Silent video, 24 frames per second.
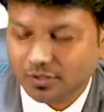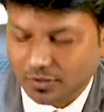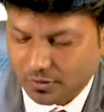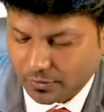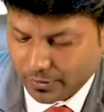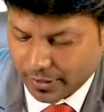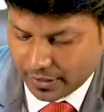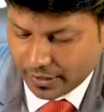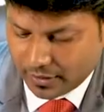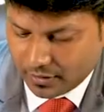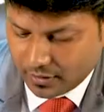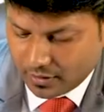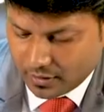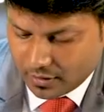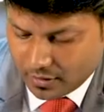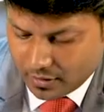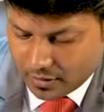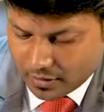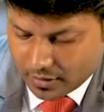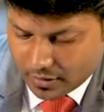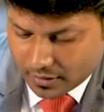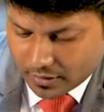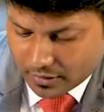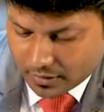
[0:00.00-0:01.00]
Okay,
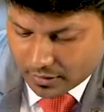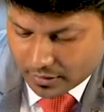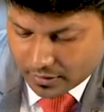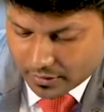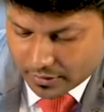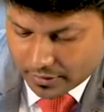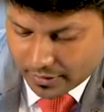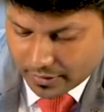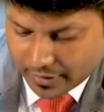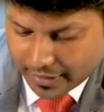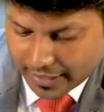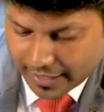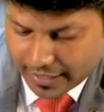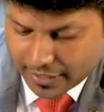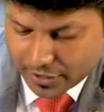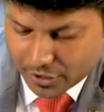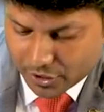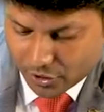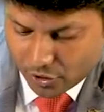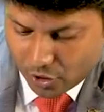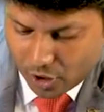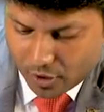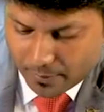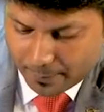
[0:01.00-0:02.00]

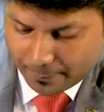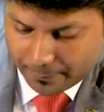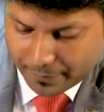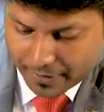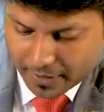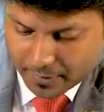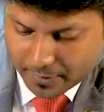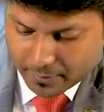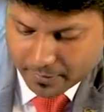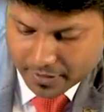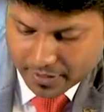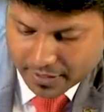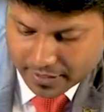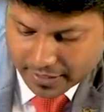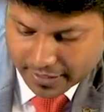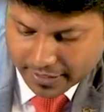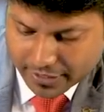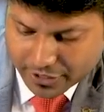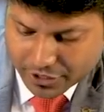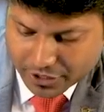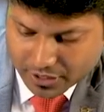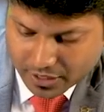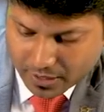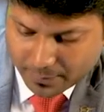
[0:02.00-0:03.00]
raindrop
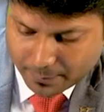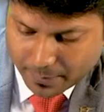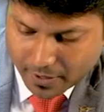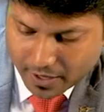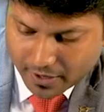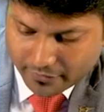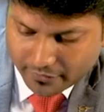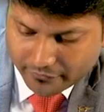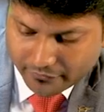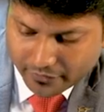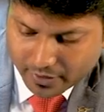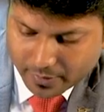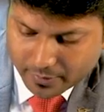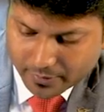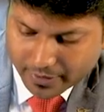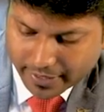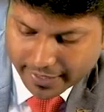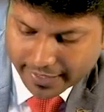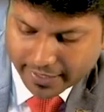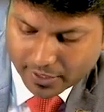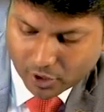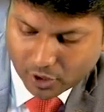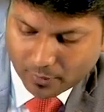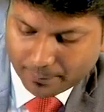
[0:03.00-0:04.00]
pigmentation. Apart from
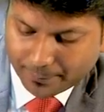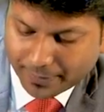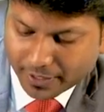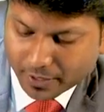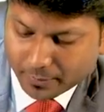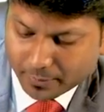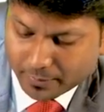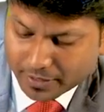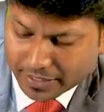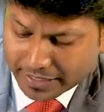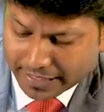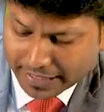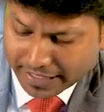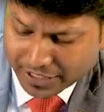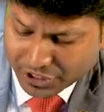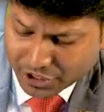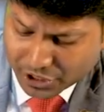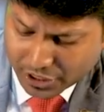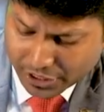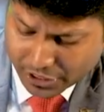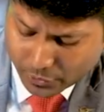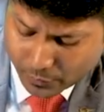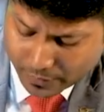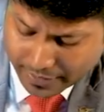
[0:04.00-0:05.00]
raindrop
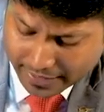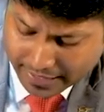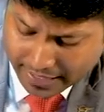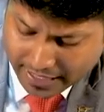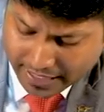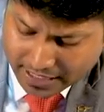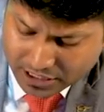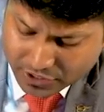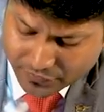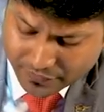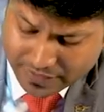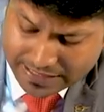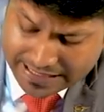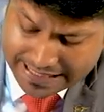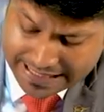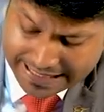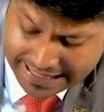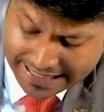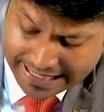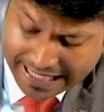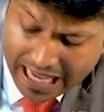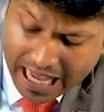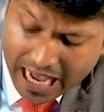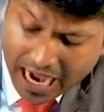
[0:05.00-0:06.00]
pigmentation, you can as well
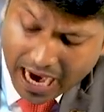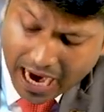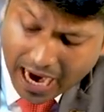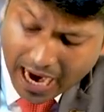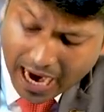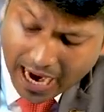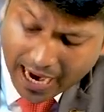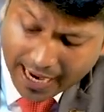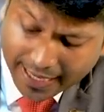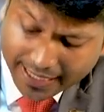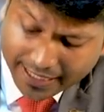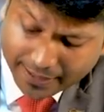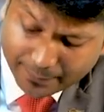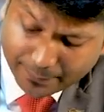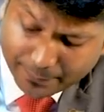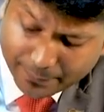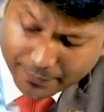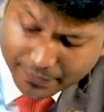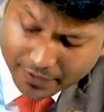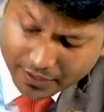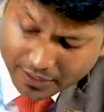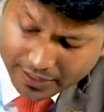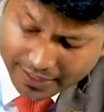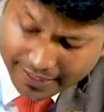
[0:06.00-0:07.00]
see
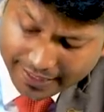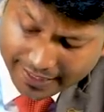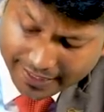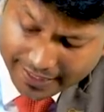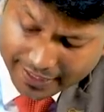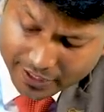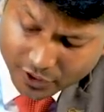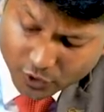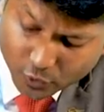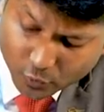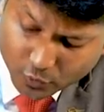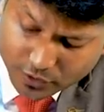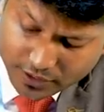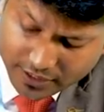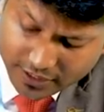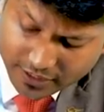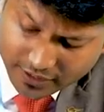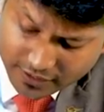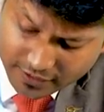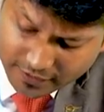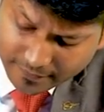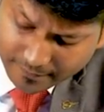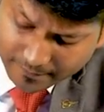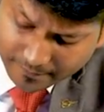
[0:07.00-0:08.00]

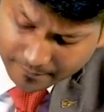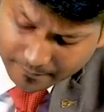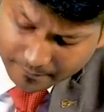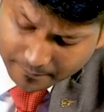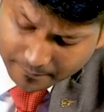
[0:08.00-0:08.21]
hyperkeratosis